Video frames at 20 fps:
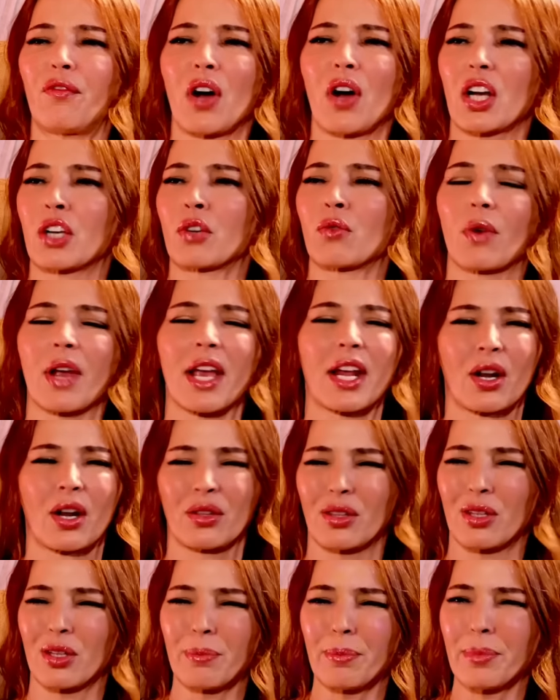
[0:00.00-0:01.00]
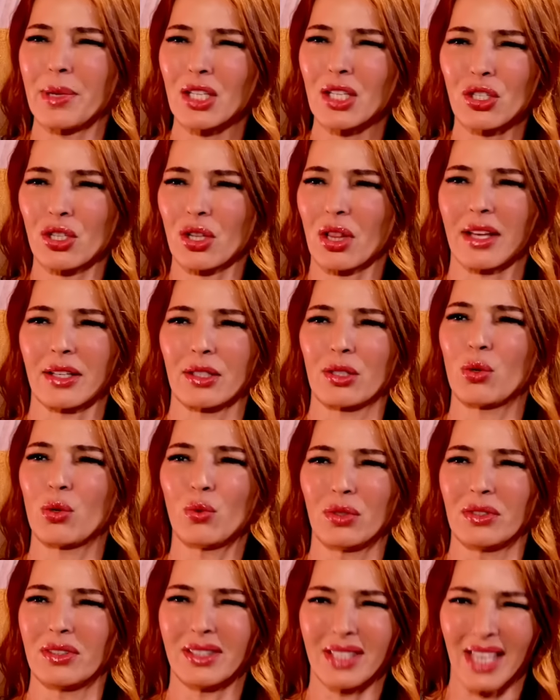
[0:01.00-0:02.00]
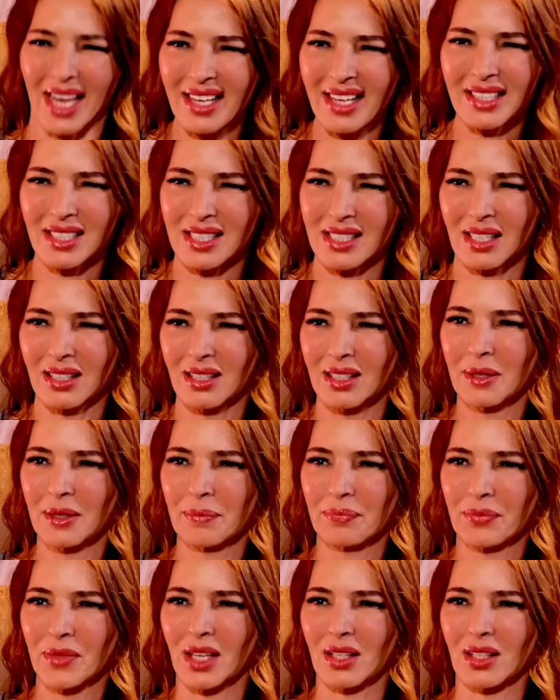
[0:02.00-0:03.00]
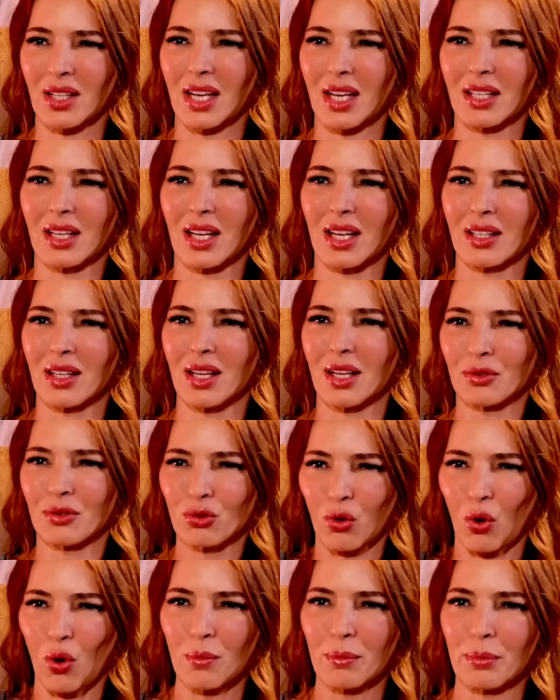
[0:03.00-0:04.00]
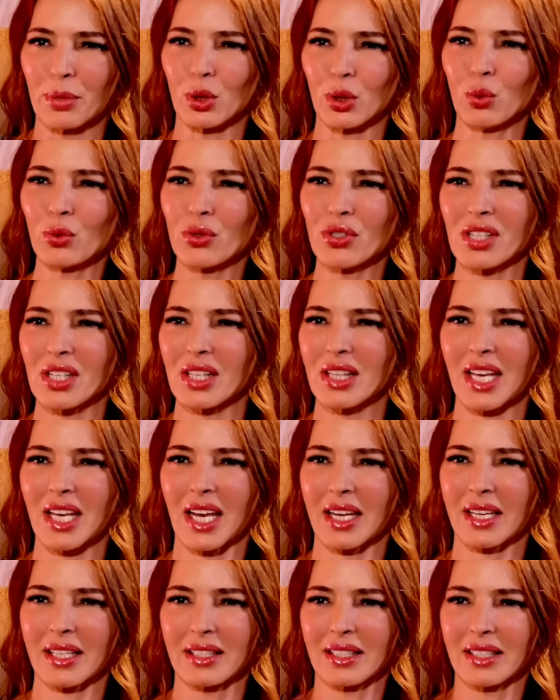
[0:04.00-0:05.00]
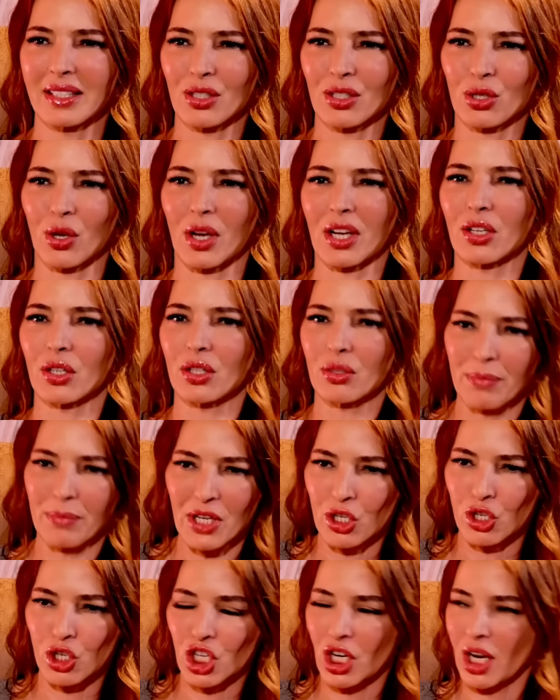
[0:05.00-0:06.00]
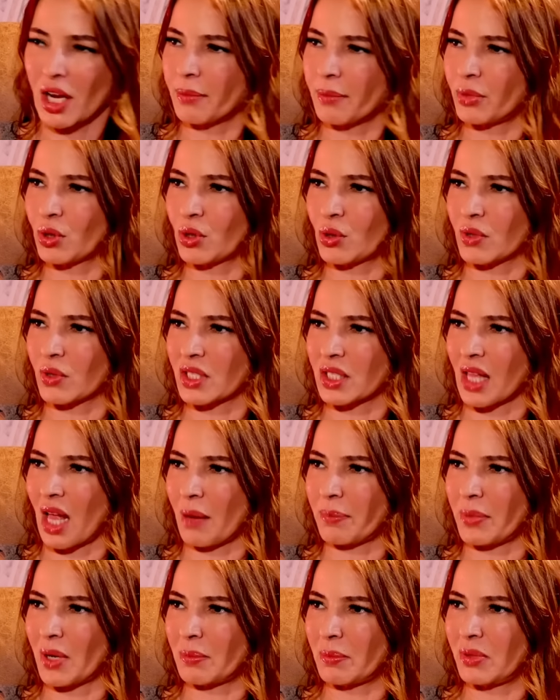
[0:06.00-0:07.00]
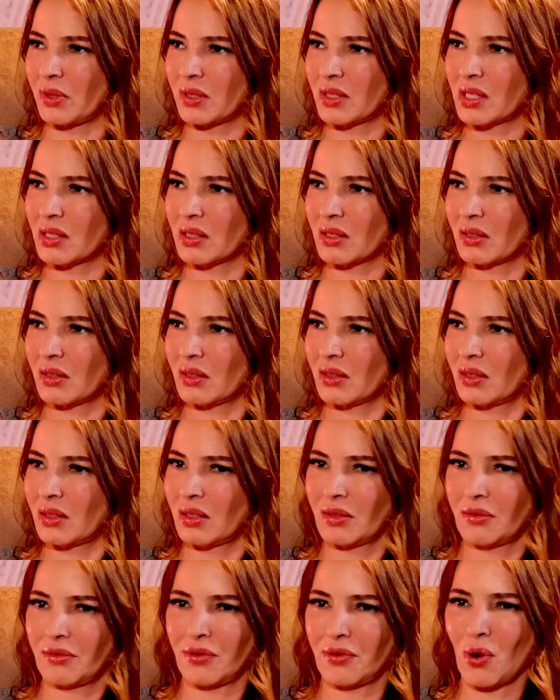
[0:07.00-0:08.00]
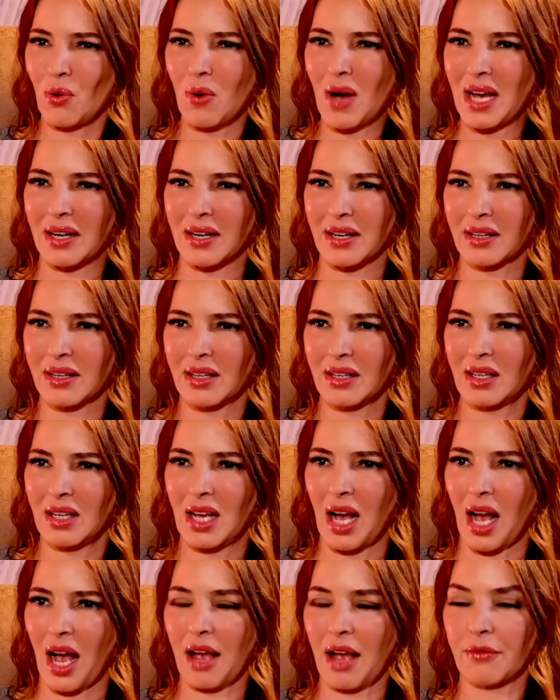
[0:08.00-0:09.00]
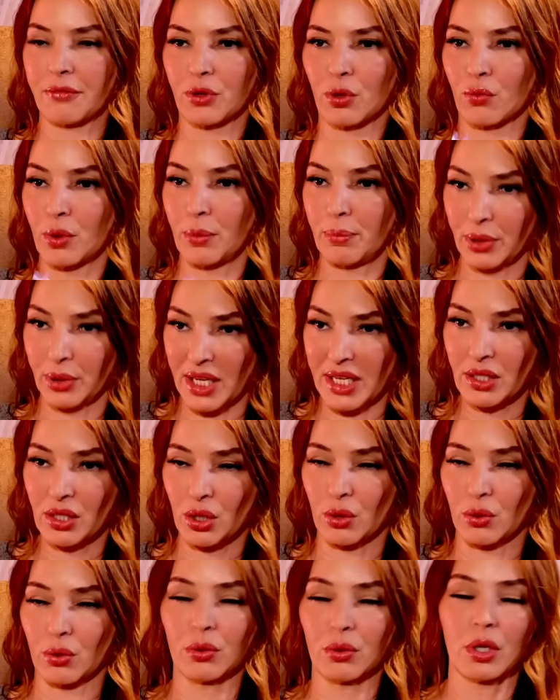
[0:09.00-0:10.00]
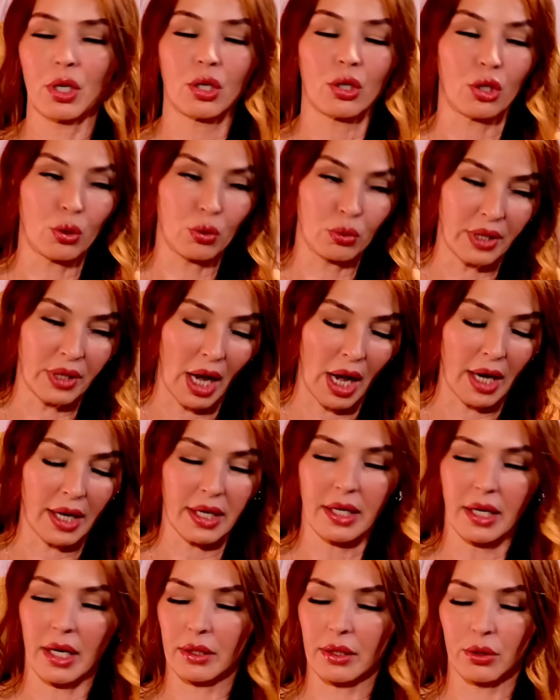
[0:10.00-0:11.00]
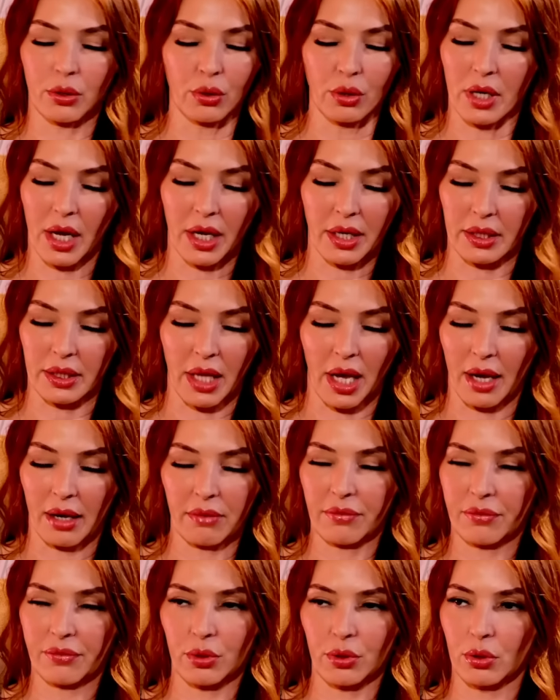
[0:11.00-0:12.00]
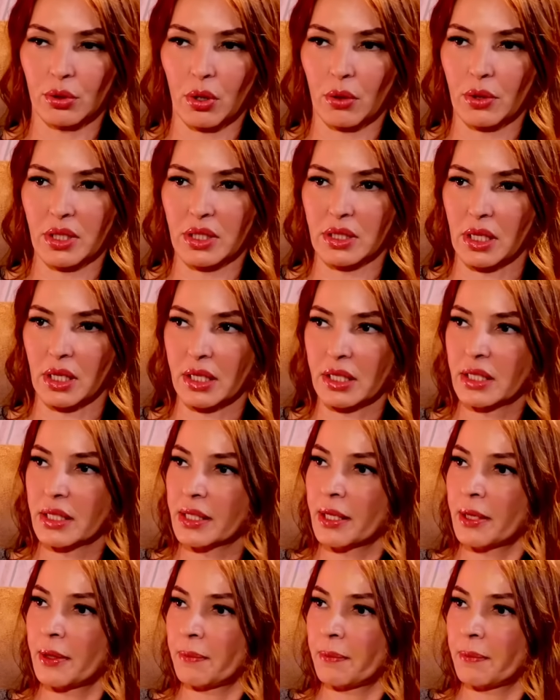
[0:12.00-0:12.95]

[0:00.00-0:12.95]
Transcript: fucking ran on the beach like two dicks and throwing balloons in the air so I could be in shambles with snot bubbles? For what? I have to replace you. You died. You're not alive. You don't exist.